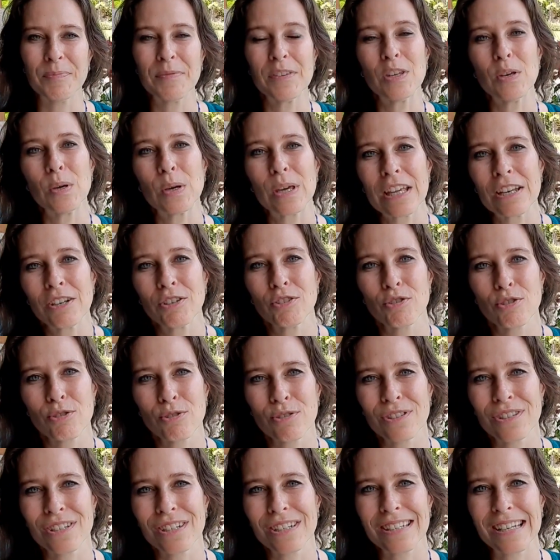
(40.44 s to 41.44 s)
You can
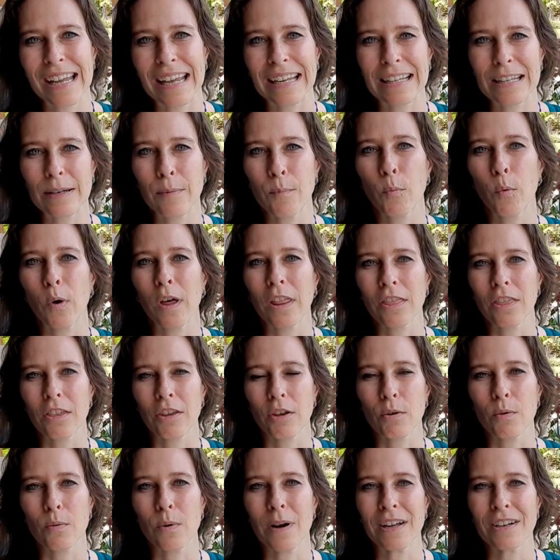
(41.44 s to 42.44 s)
choose to take them with
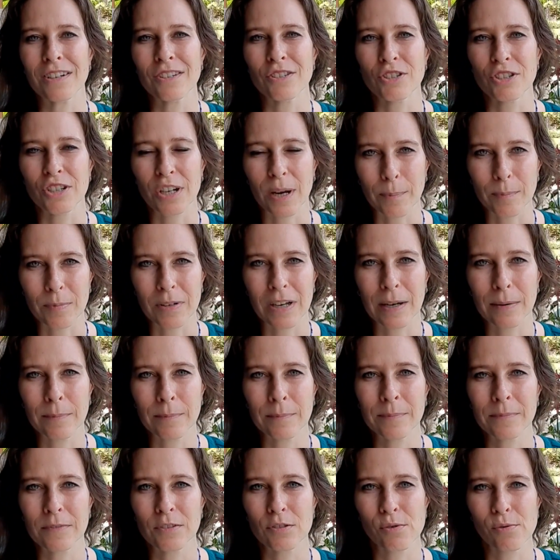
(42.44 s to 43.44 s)
you and ship
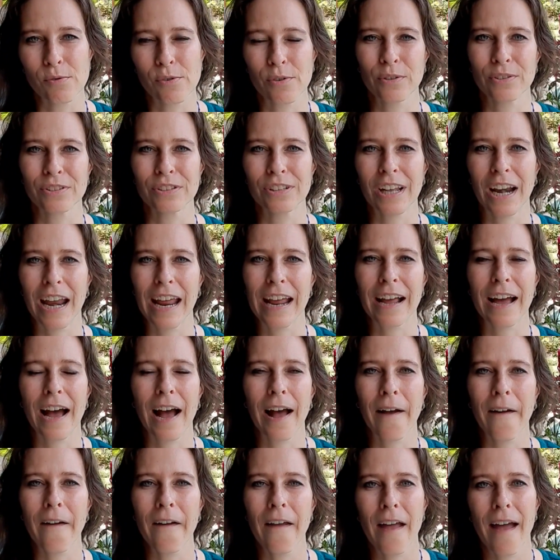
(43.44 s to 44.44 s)
them to Costa
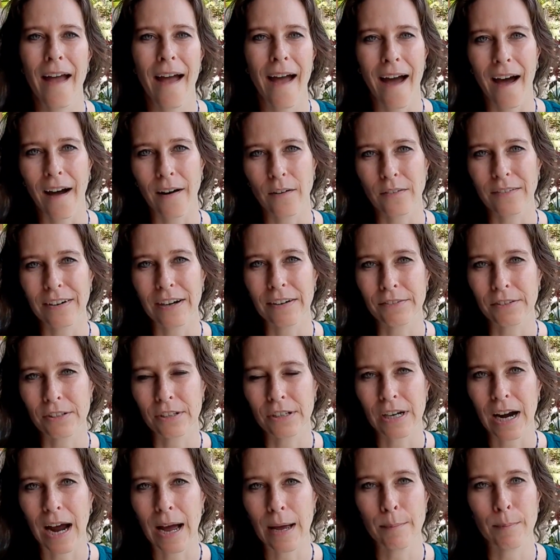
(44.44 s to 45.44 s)
Rica.
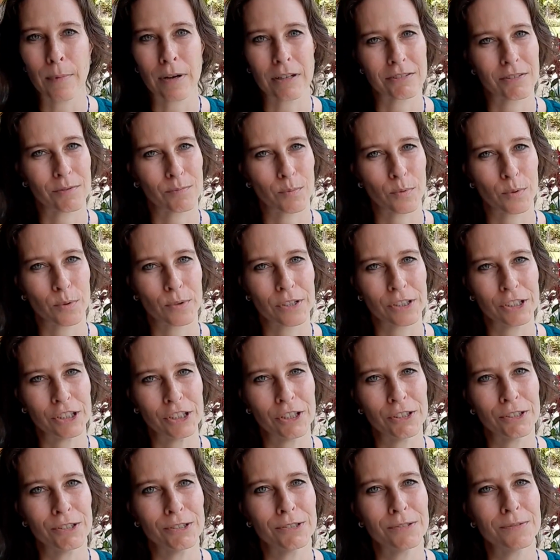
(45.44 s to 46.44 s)
However, I must warn
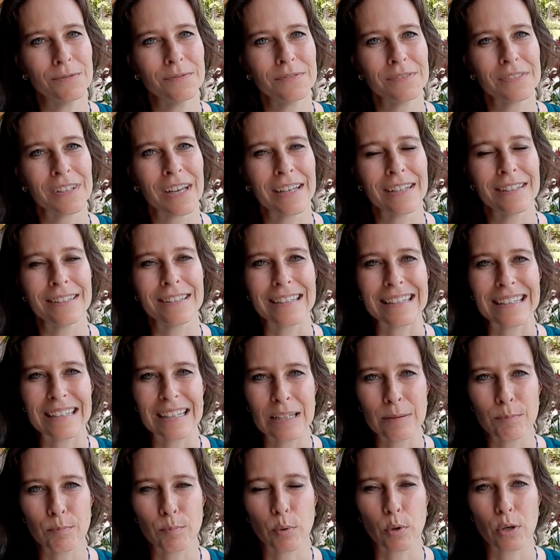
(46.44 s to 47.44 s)
you, the
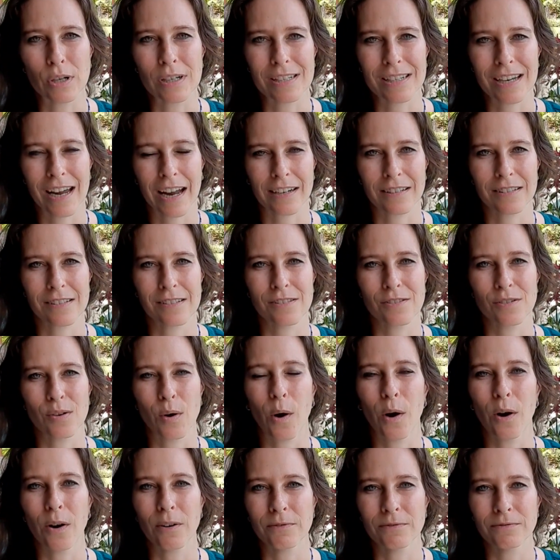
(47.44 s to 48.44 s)
import taxes
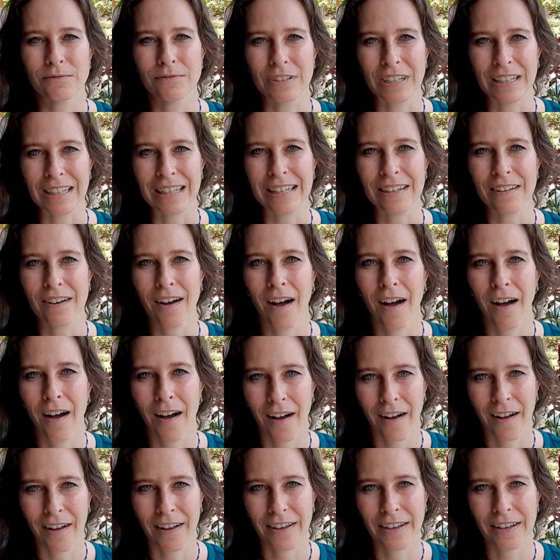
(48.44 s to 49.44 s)
are really
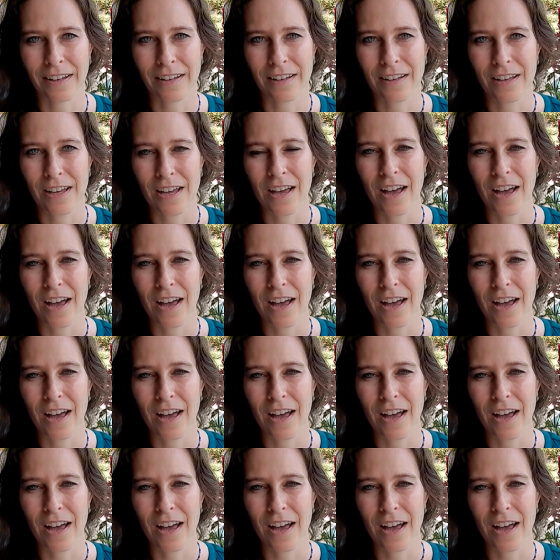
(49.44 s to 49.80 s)
high.